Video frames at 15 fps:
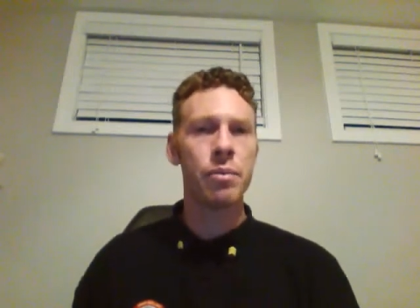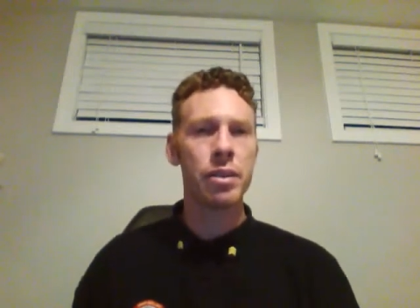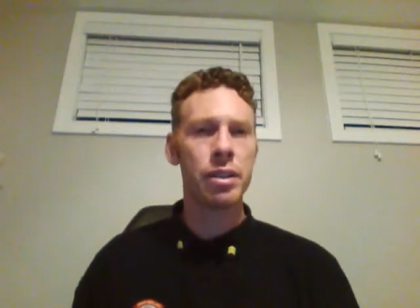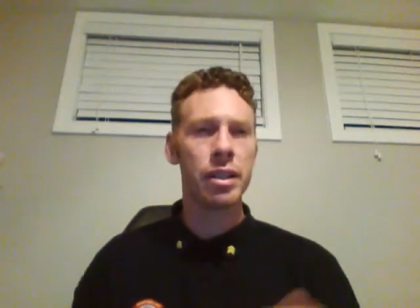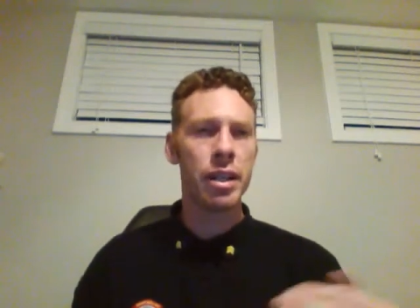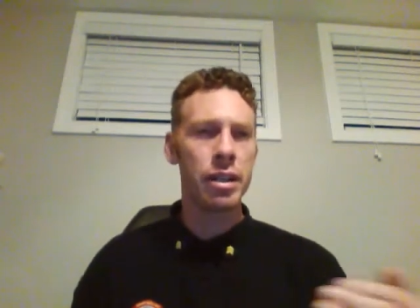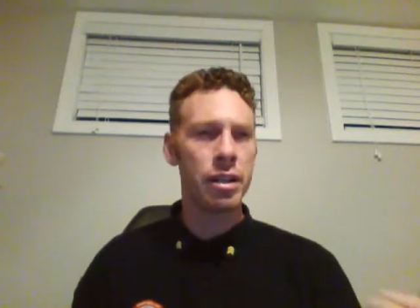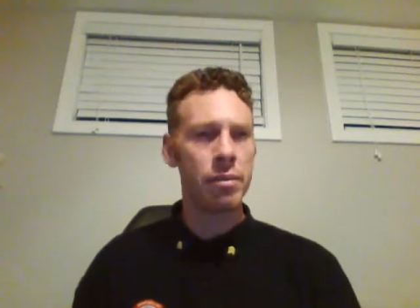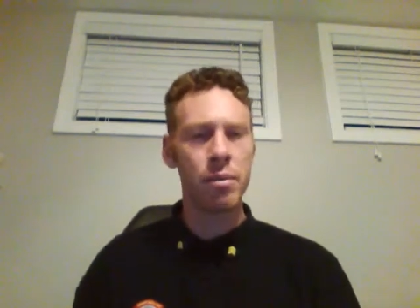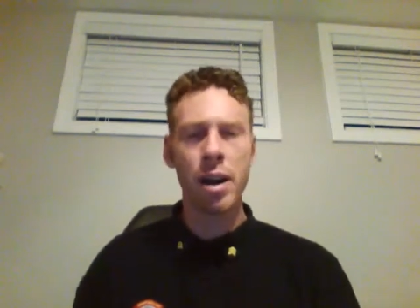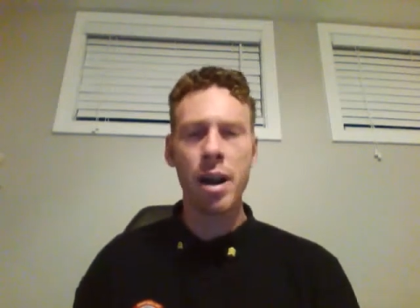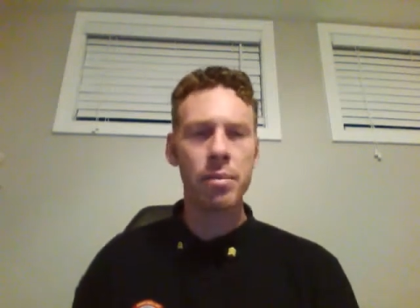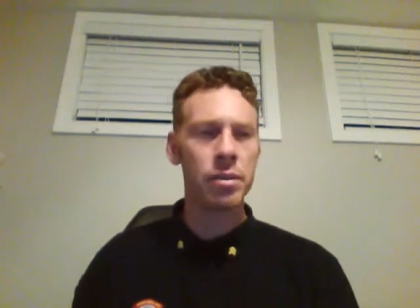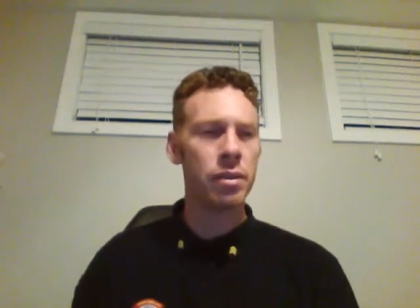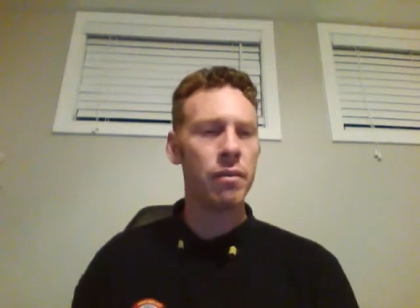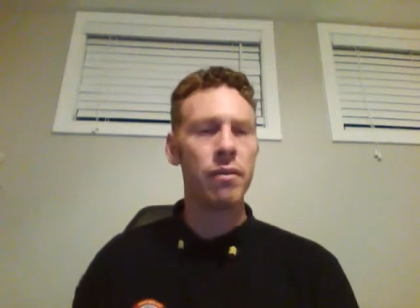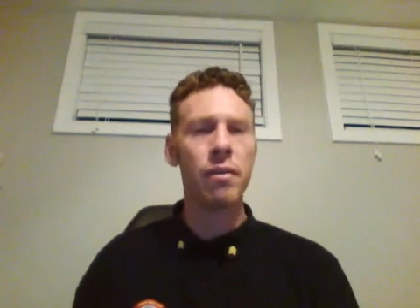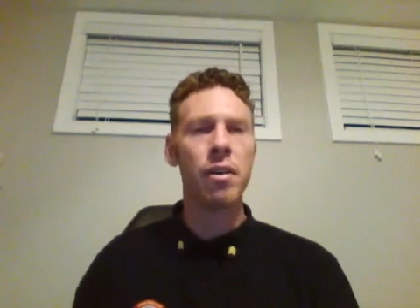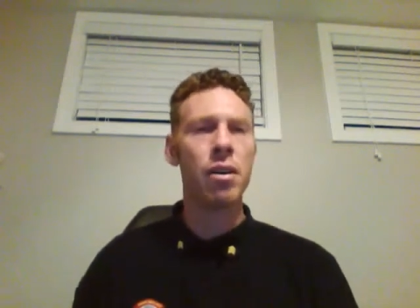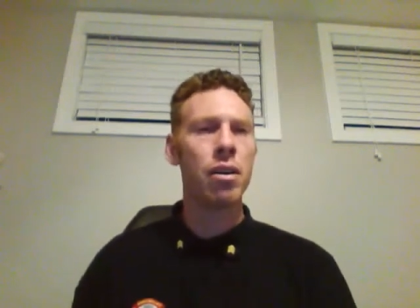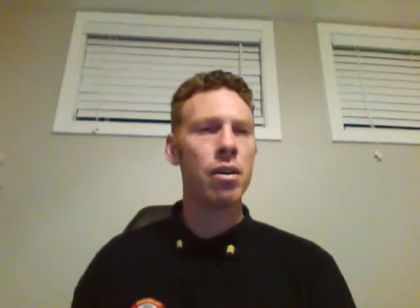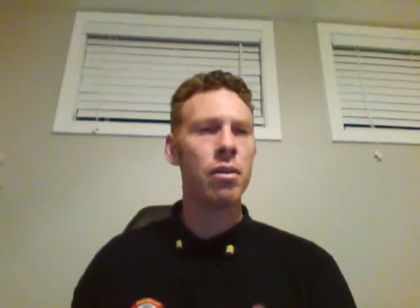which led to perhaps a
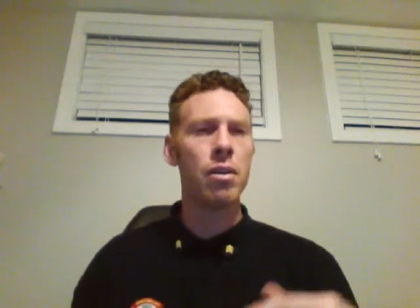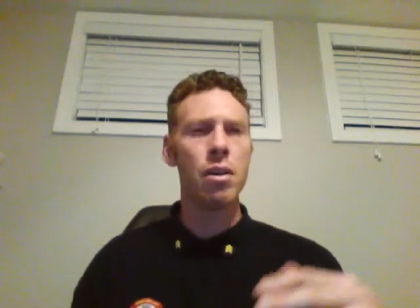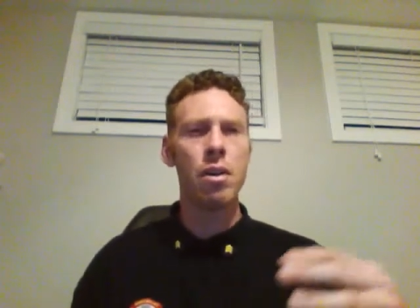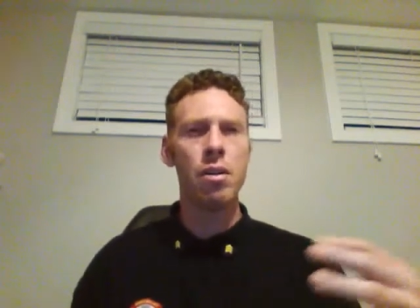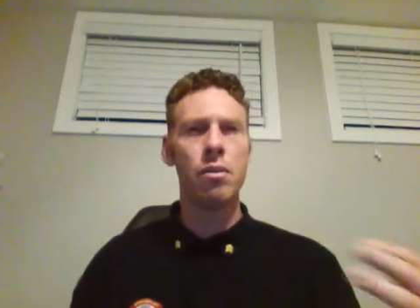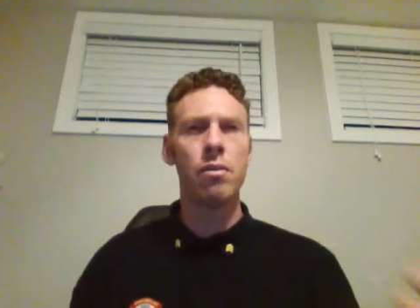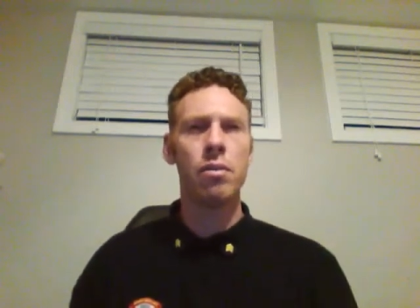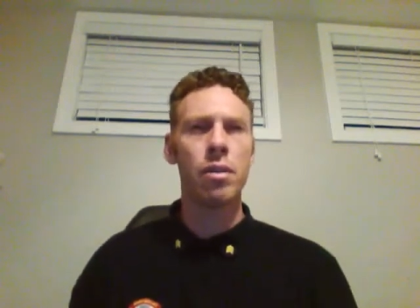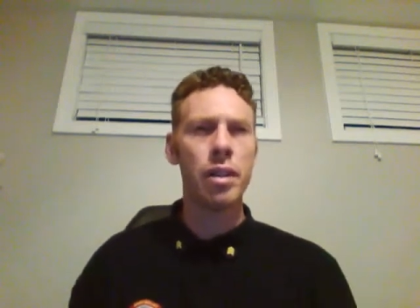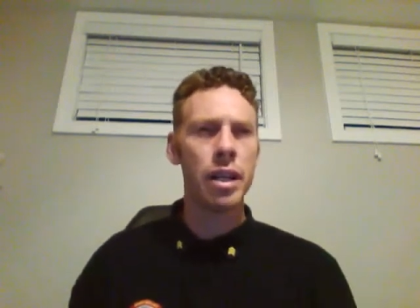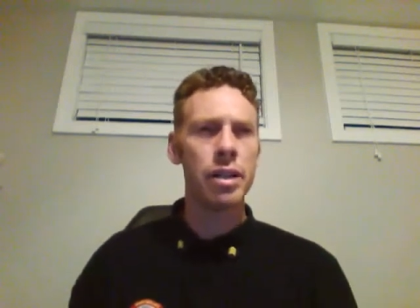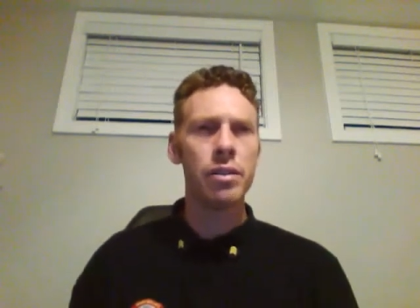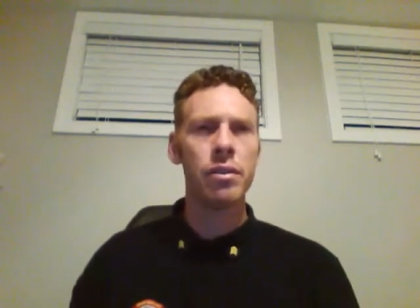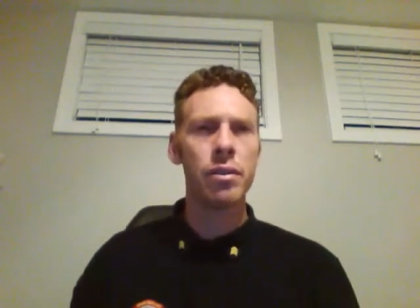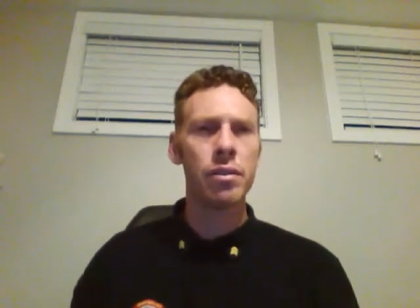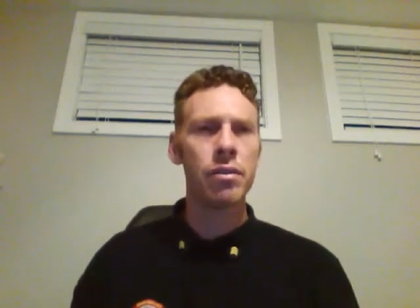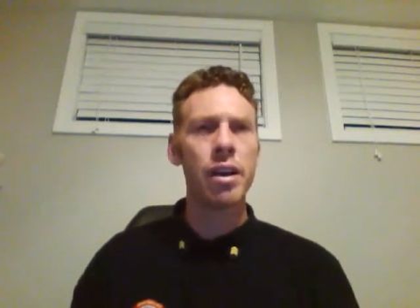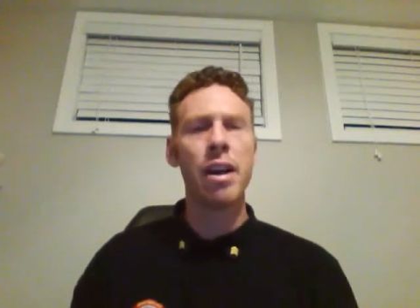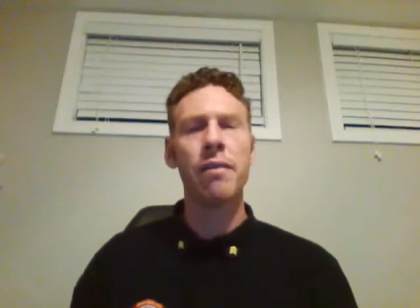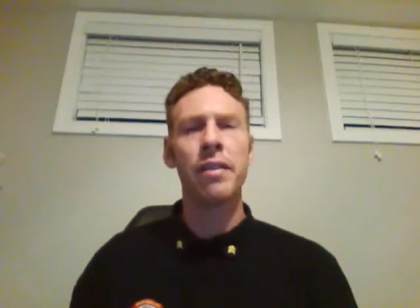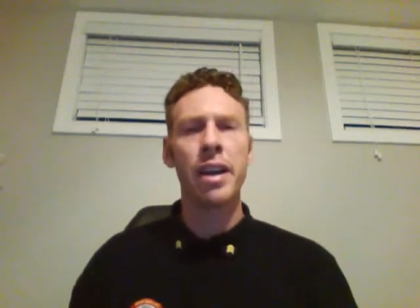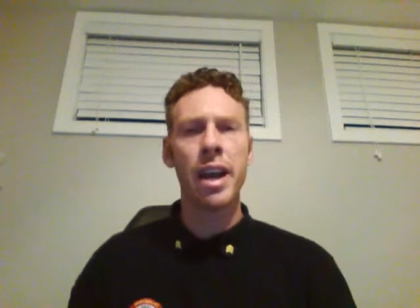fall or led to a
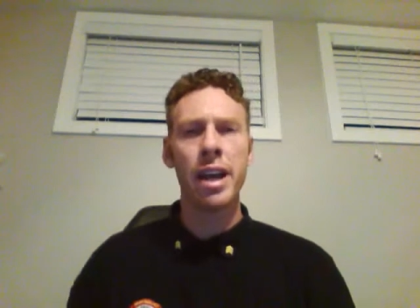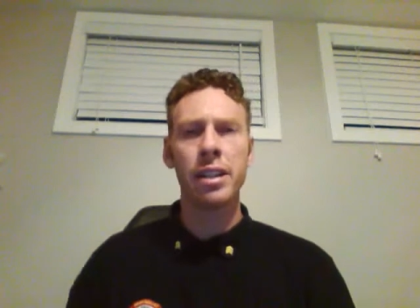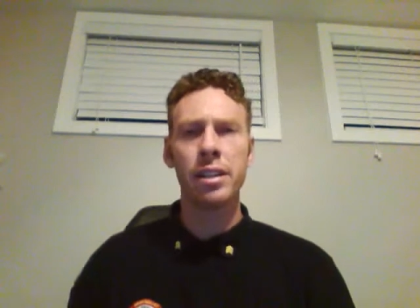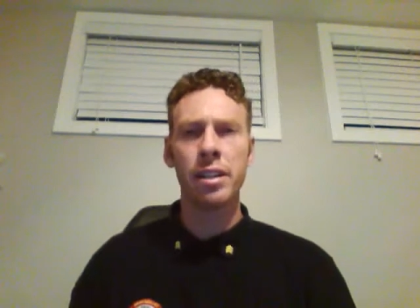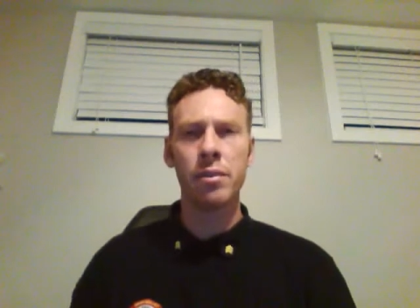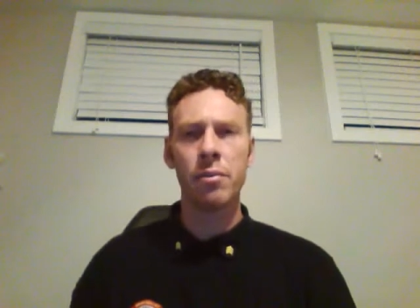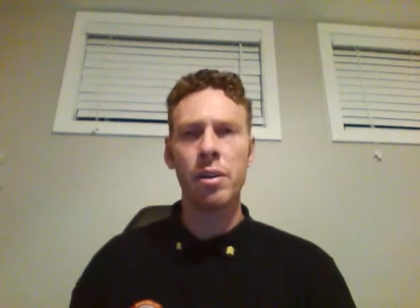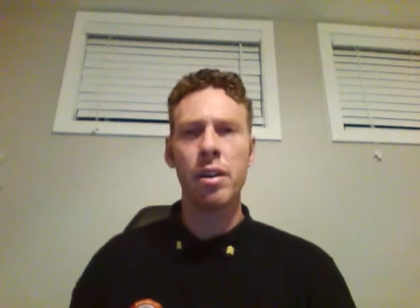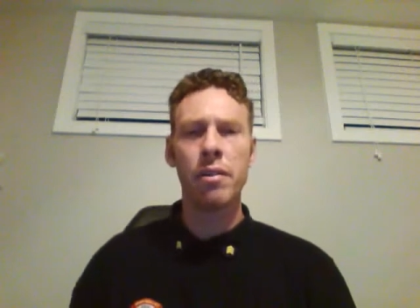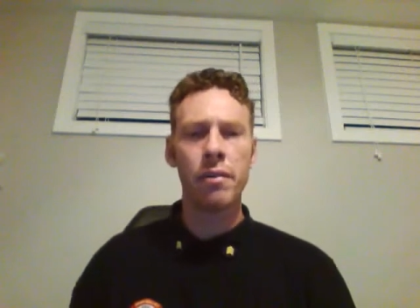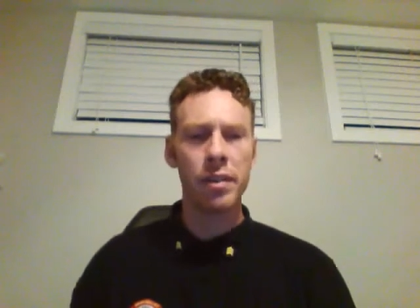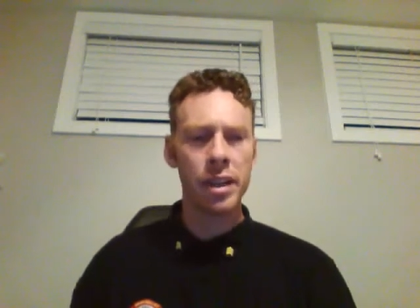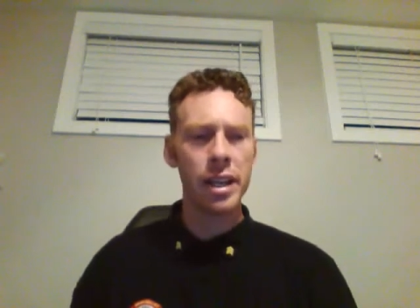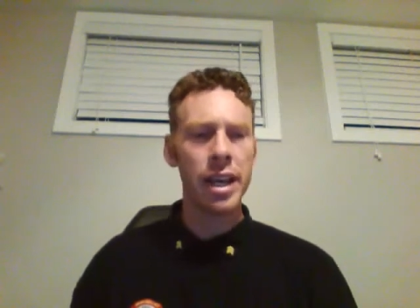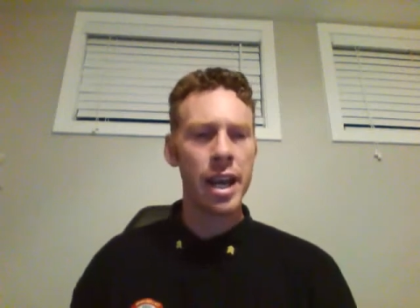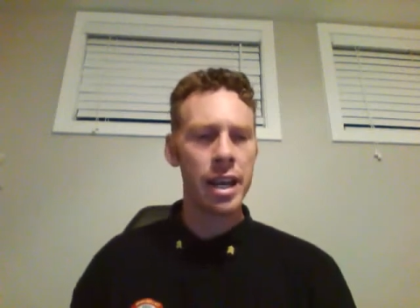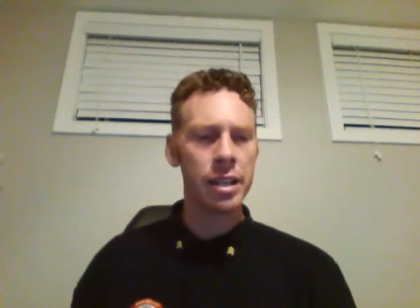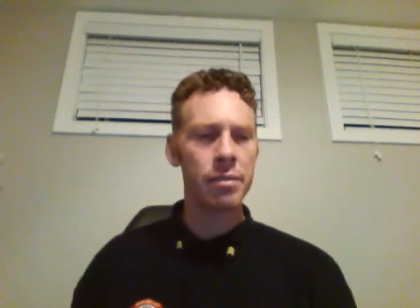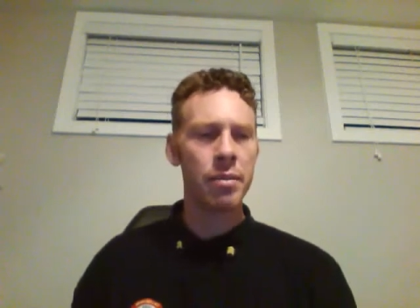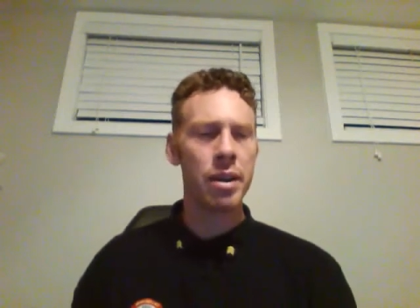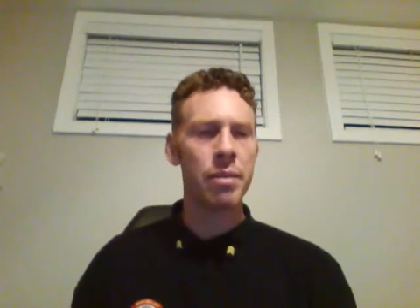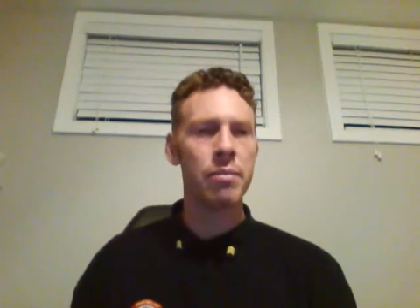traffic accident, whatever the
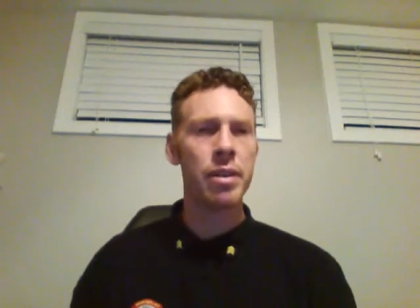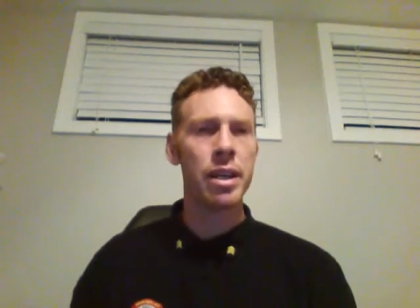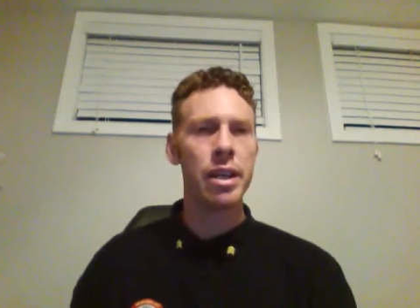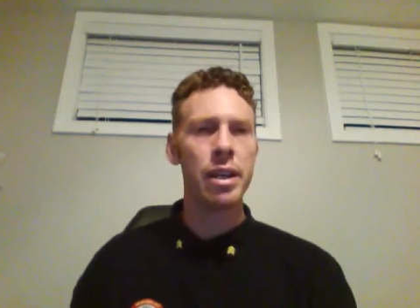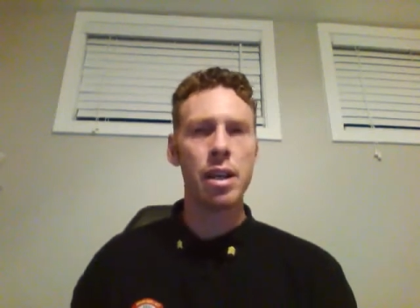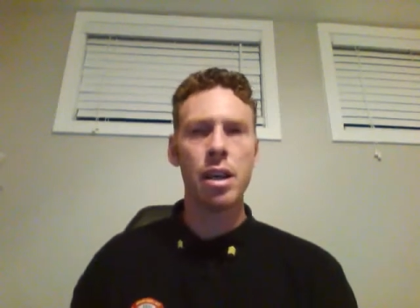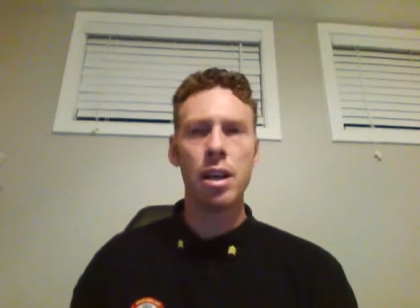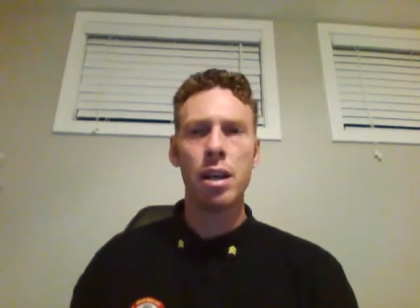case may be.